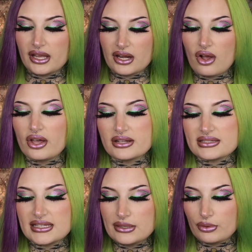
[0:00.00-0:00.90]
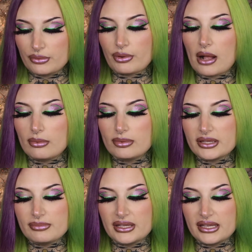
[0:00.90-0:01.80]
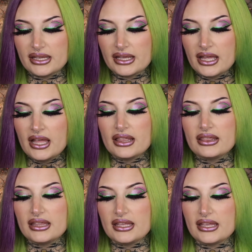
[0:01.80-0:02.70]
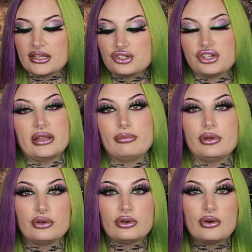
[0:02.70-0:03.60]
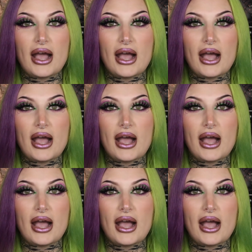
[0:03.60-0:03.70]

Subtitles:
it honestly would probably be the shampoo.